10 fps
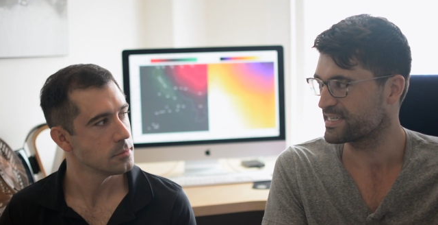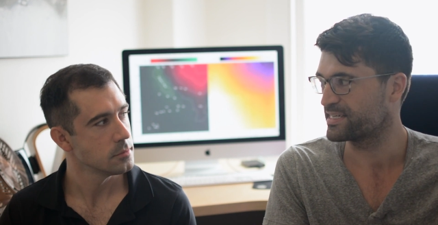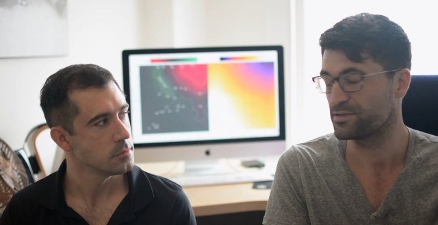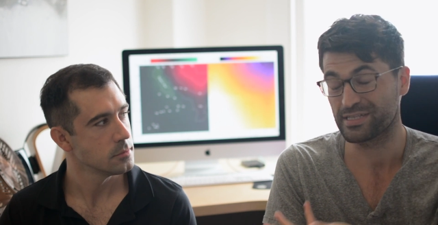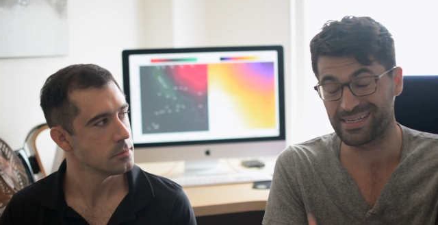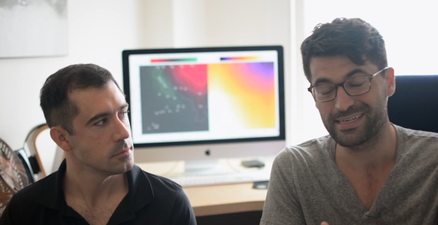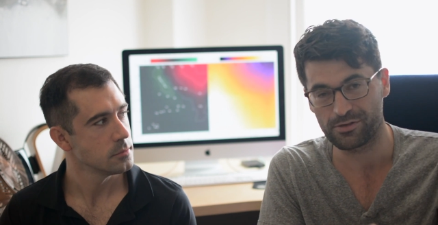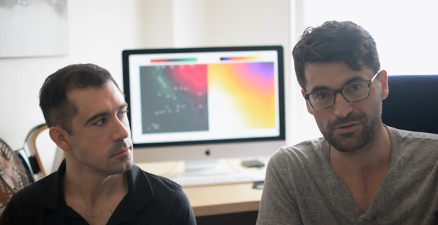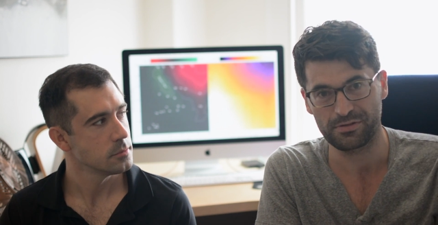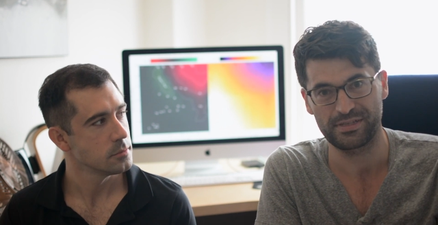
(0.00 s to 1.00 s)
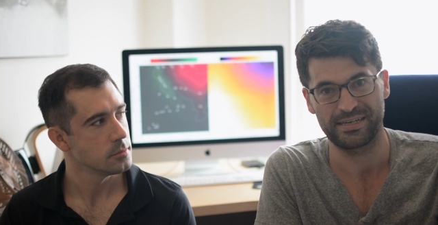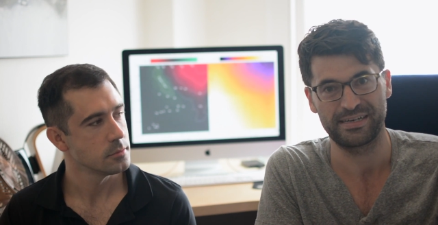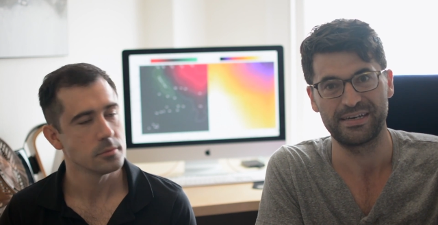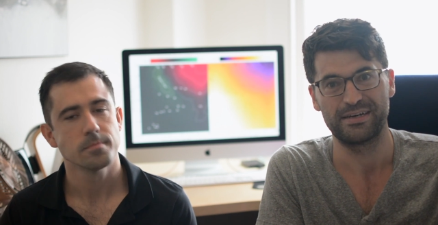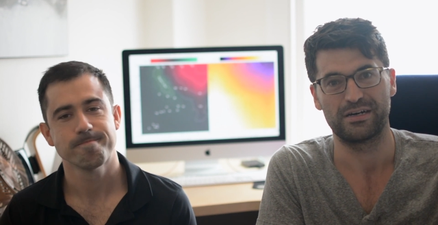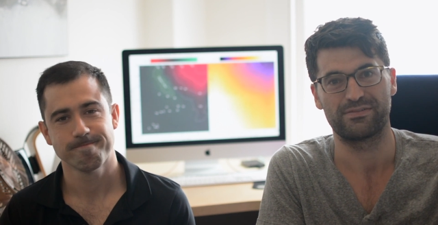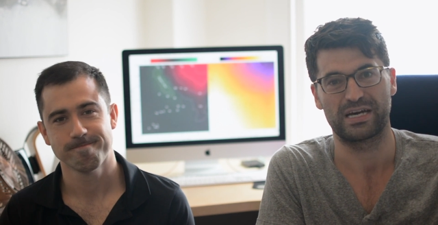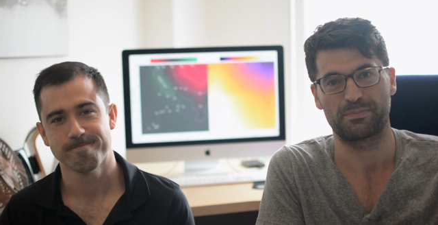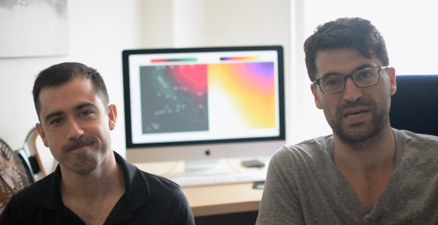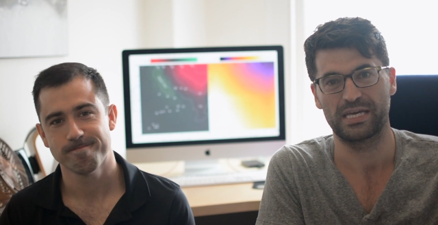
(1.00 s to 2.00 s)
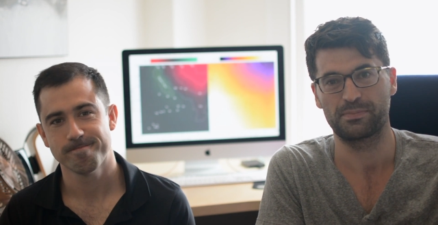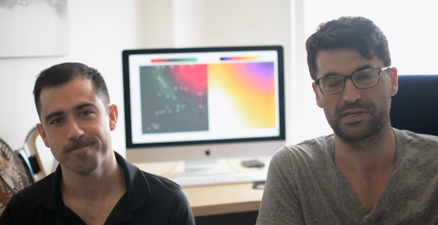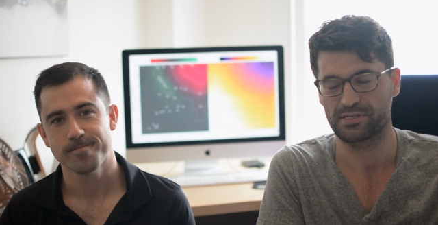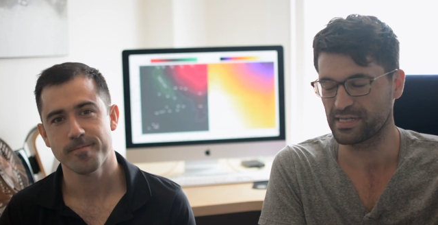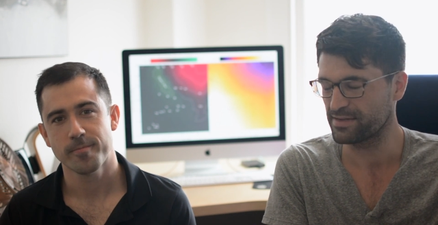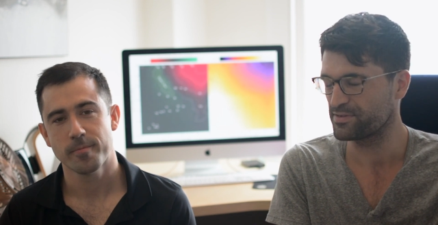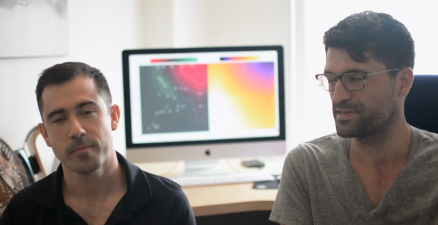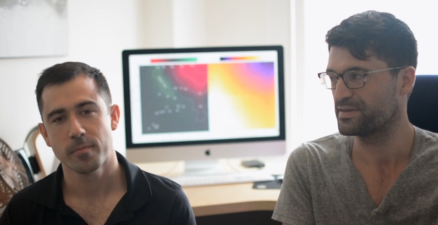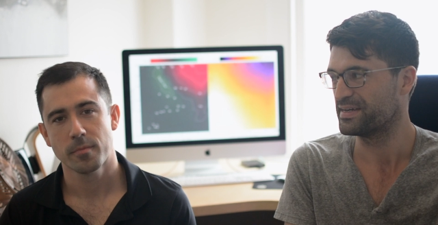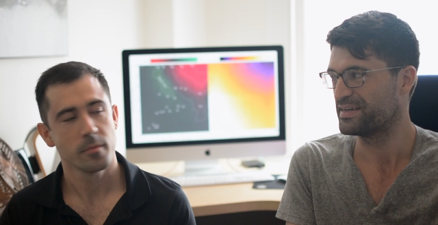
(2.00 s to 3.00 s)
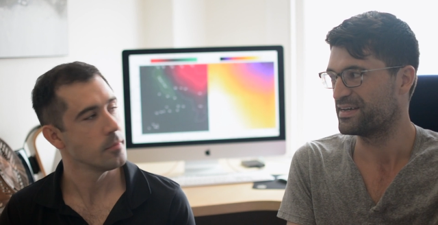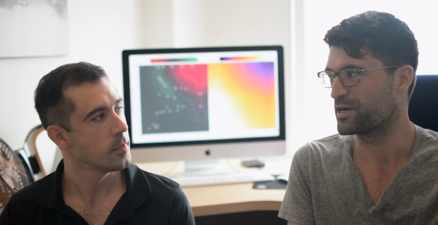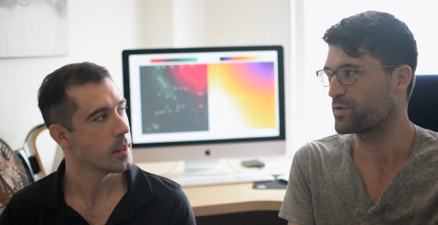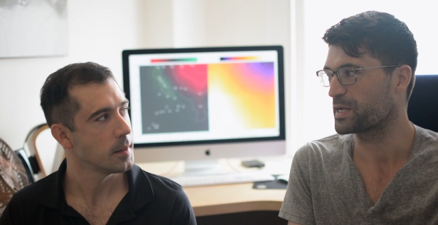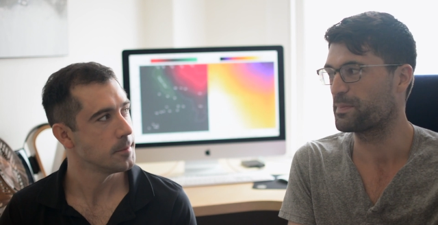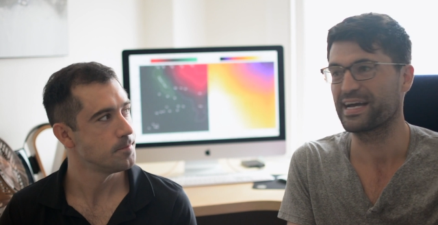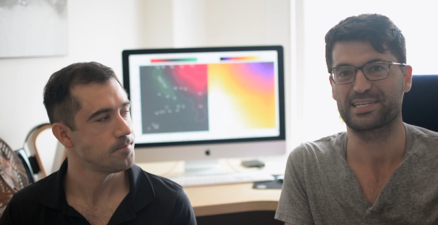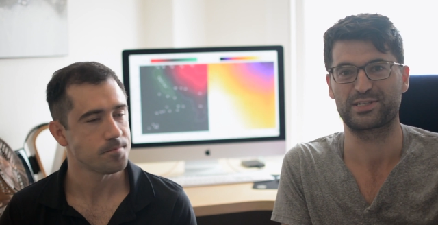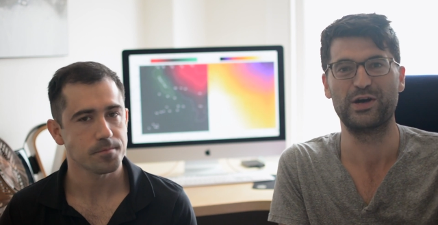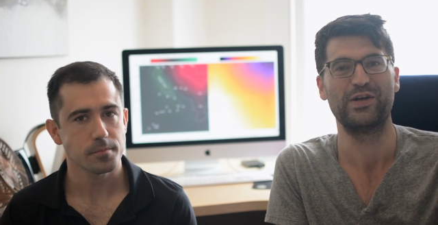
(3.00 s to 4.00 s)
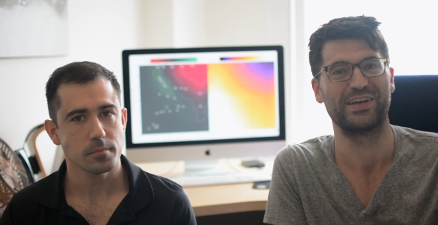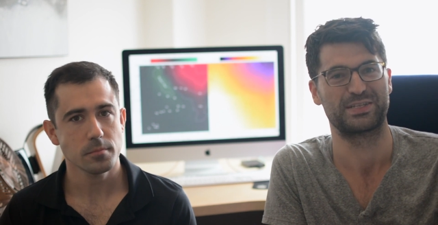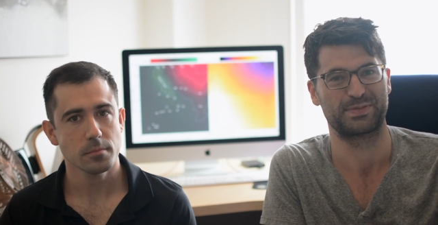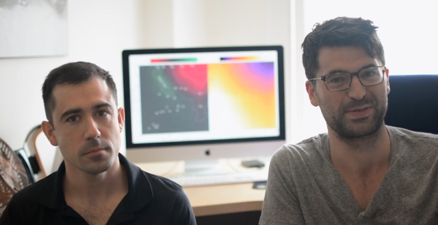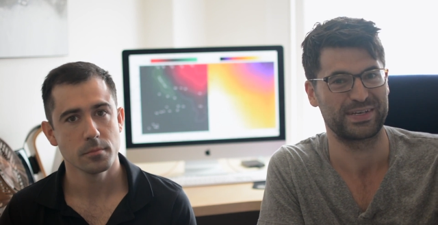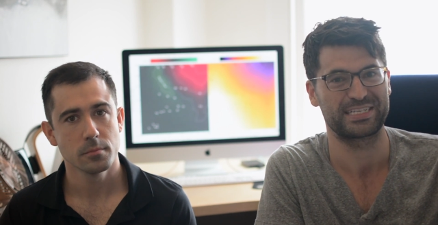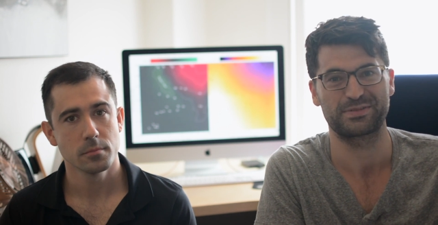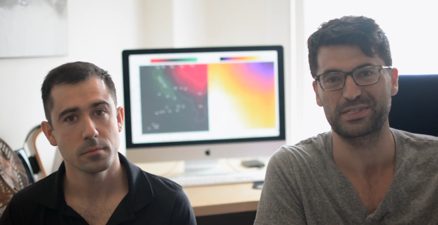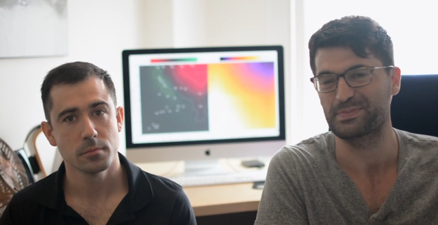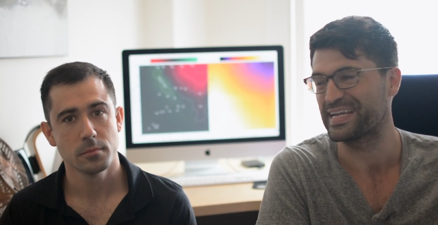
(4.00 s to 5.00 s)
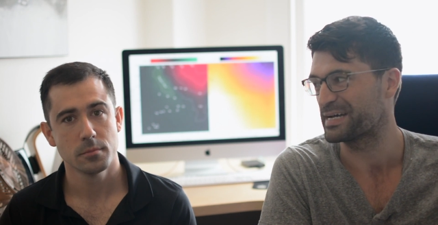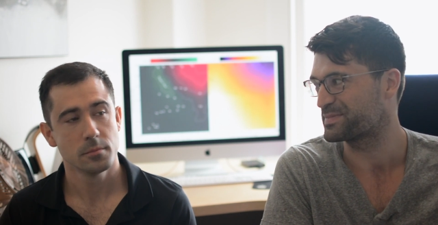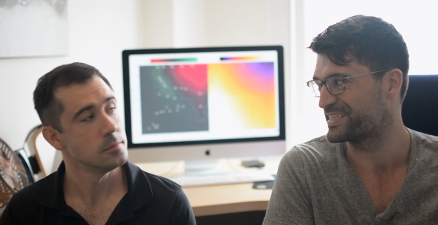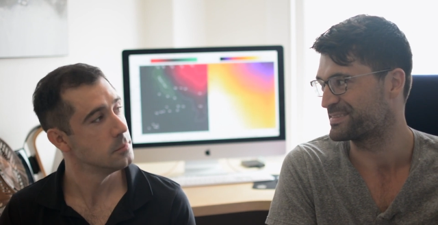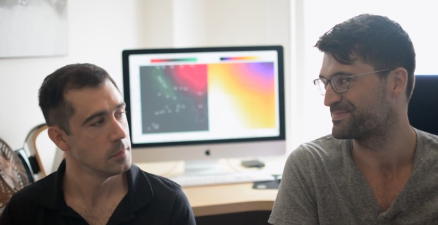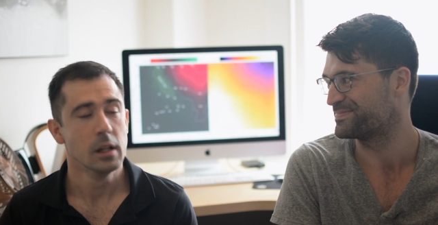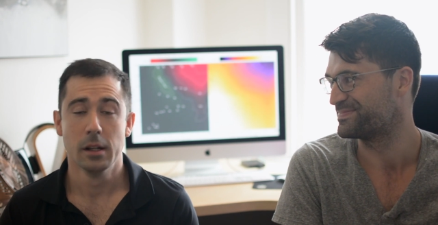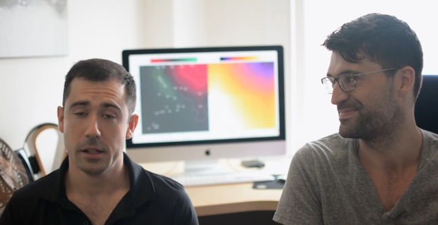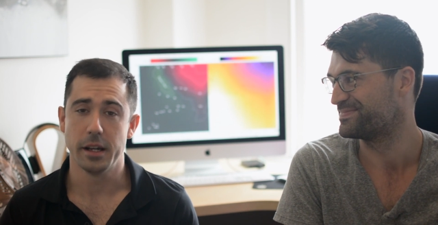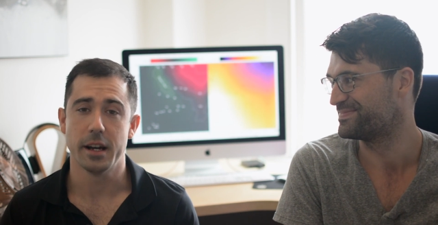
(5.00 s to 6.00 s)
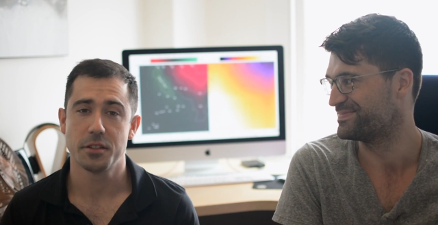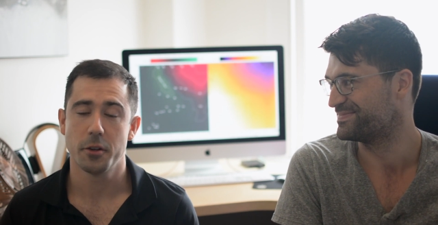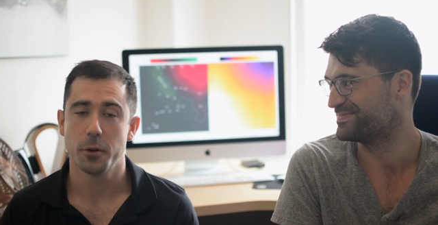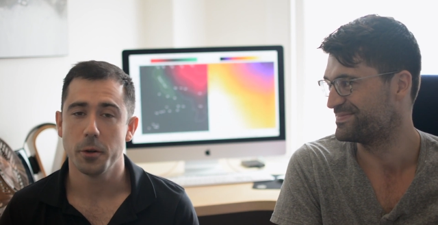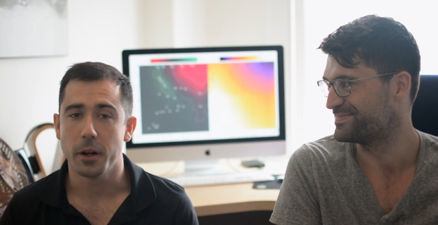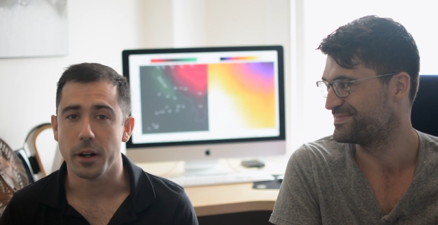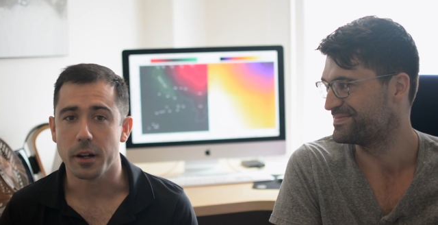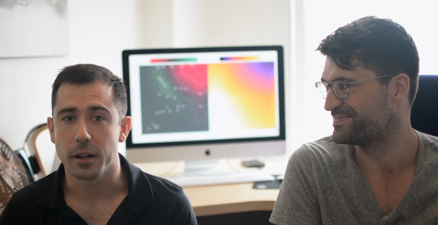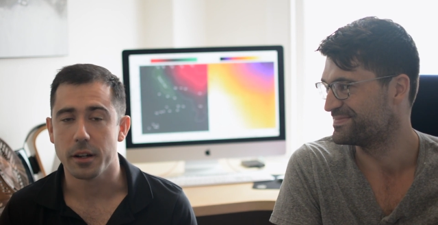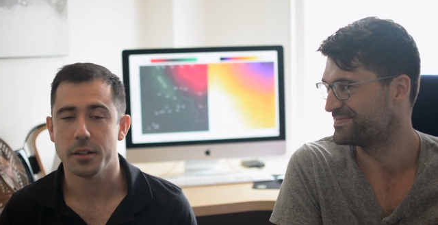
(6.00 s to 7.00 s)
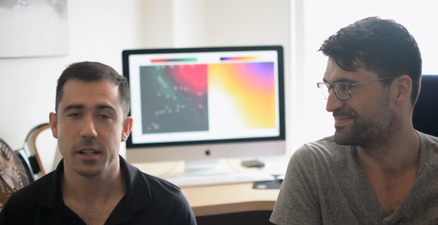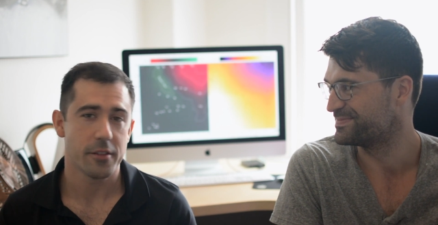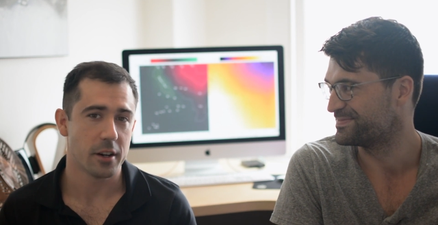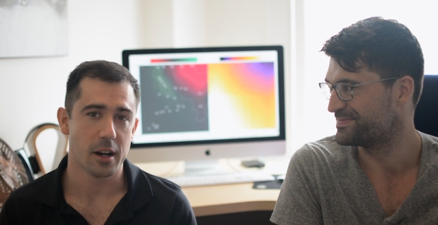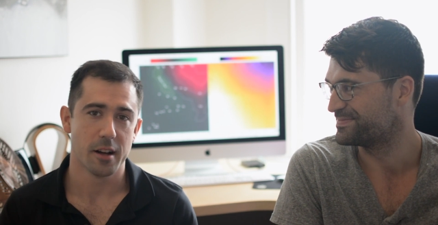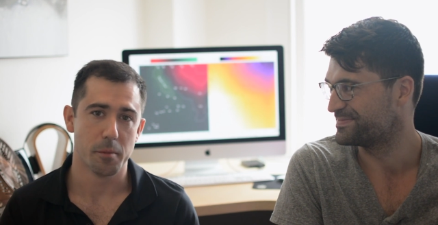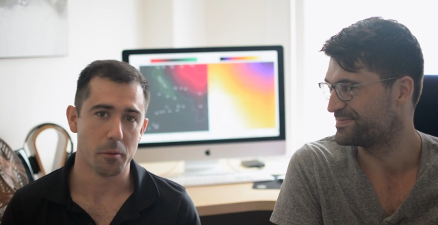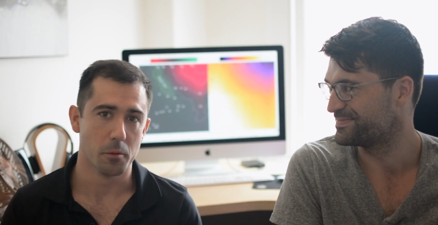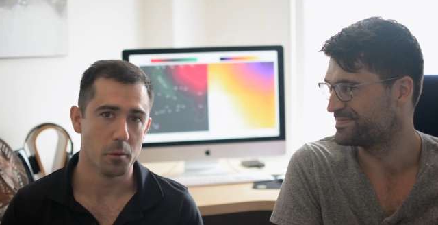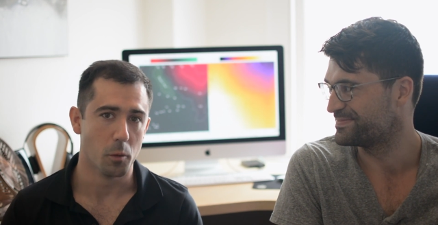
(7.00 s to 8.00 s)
Speaker 1: here, who's the lead author of our paper, sort of give you a quick backstory as to what's been happening.
Speaker 2: Yeah, so David and I have been